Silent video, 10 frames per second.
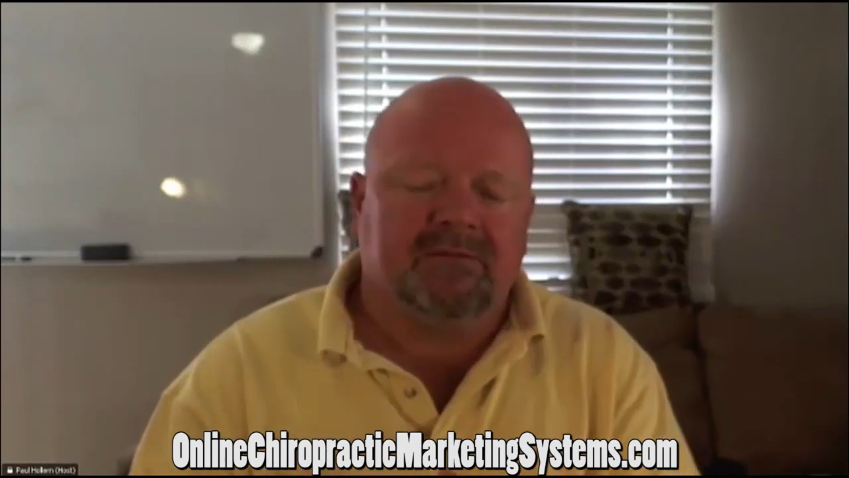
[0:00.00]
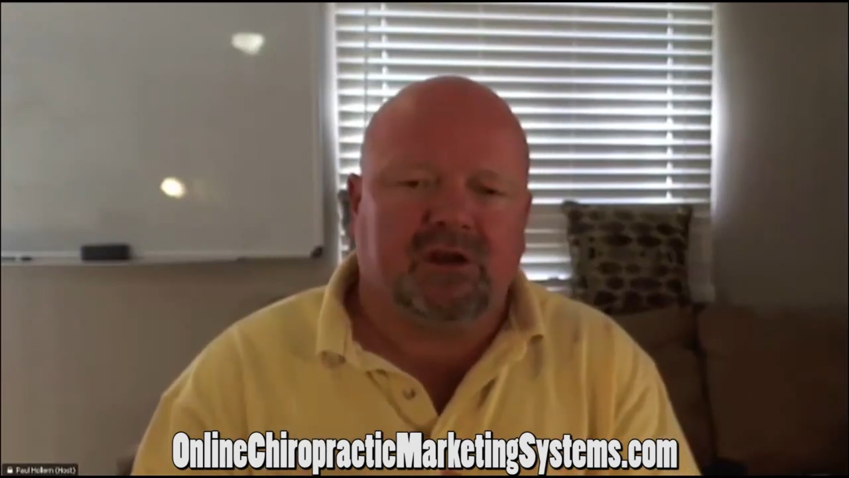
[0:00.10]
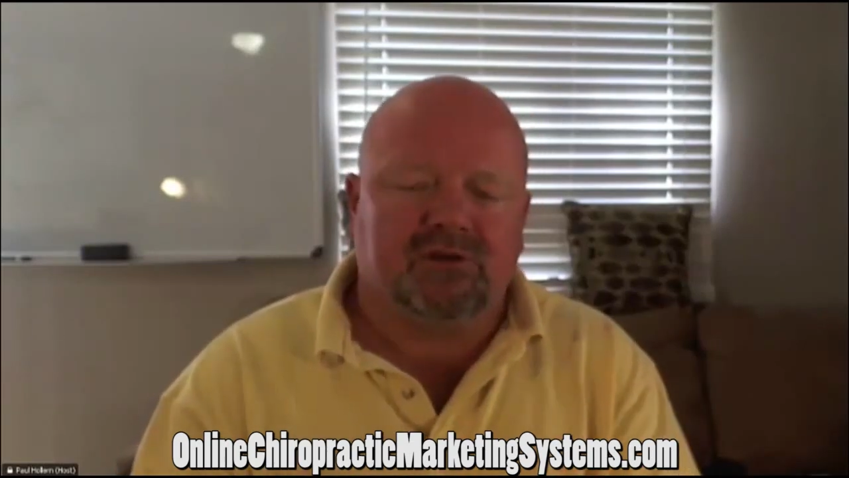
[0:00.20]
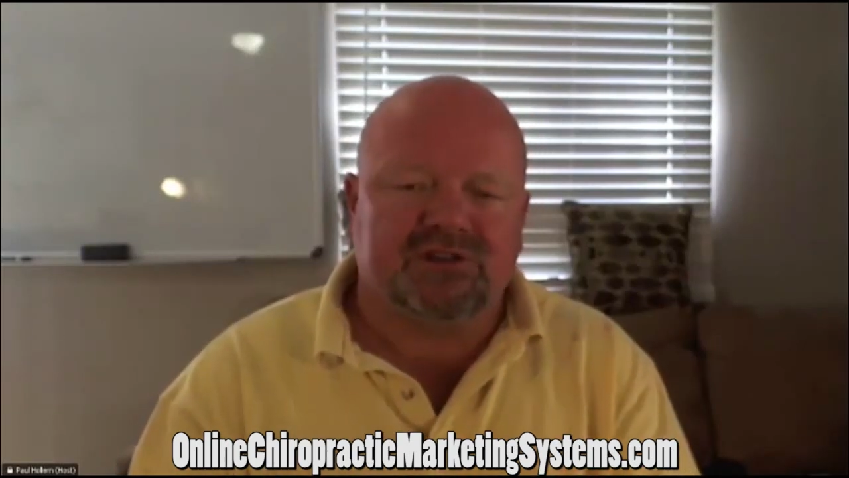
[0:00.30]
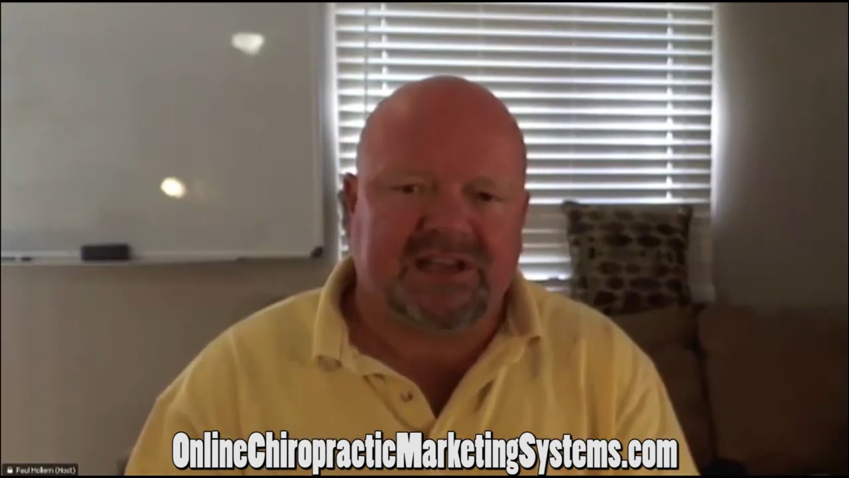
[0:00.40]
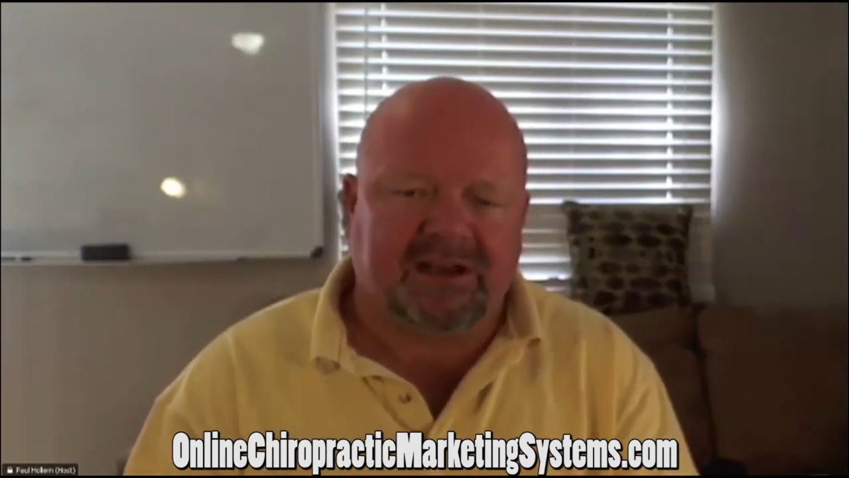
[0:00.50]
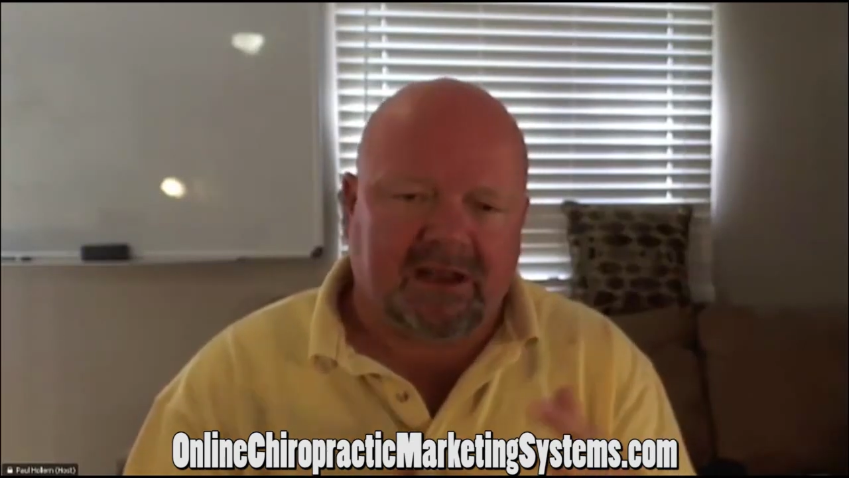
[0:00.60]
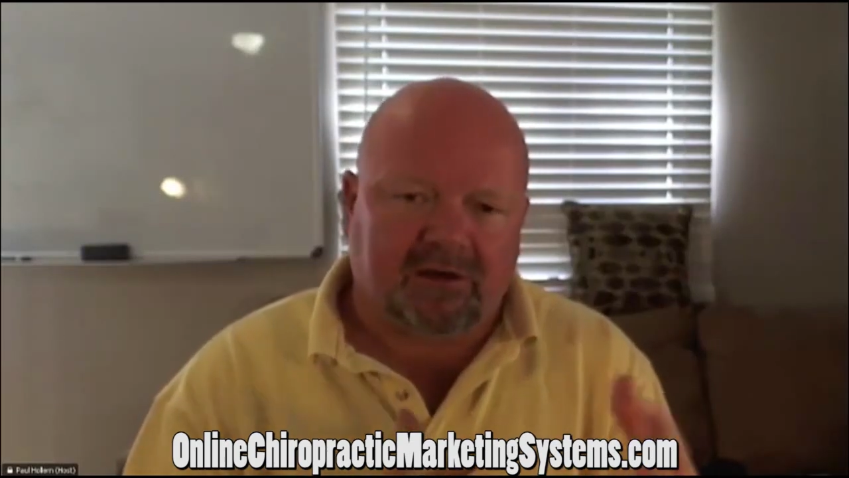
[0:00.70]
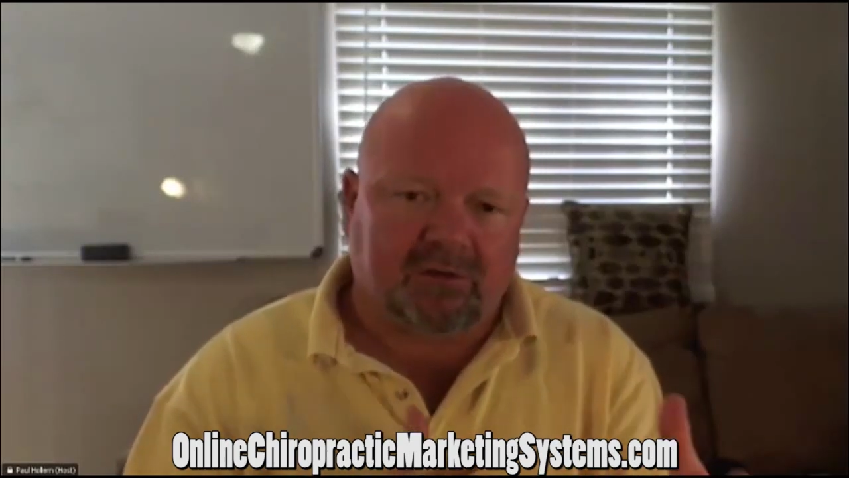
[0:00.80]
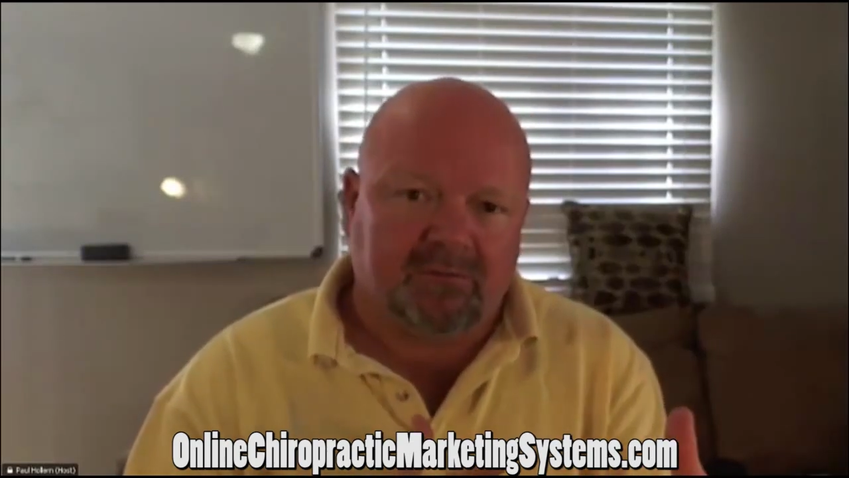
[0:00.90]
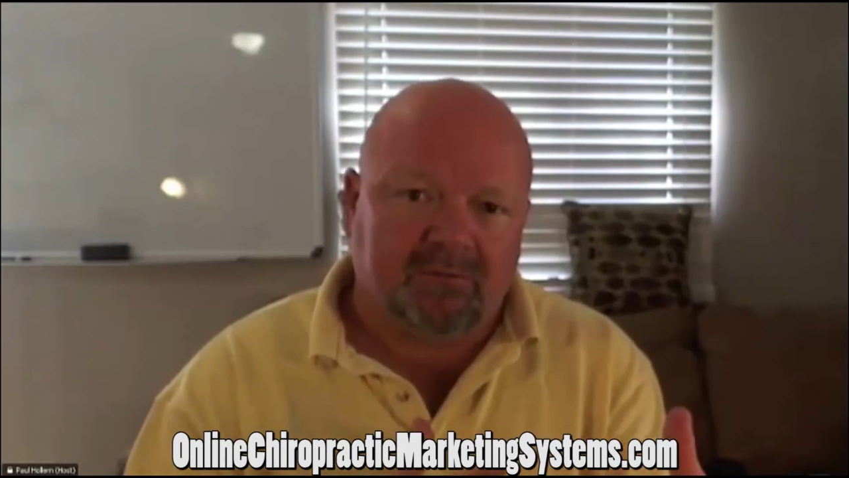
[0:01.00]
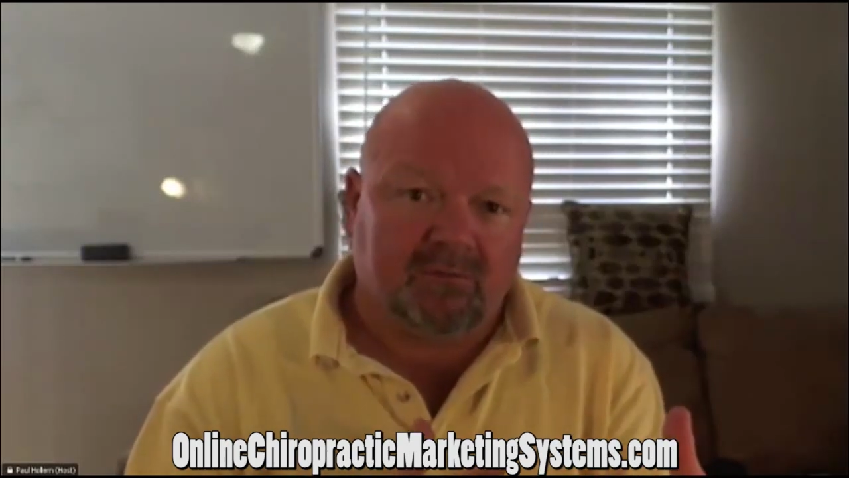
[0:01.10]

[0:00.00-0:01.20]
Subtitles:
if we understand how to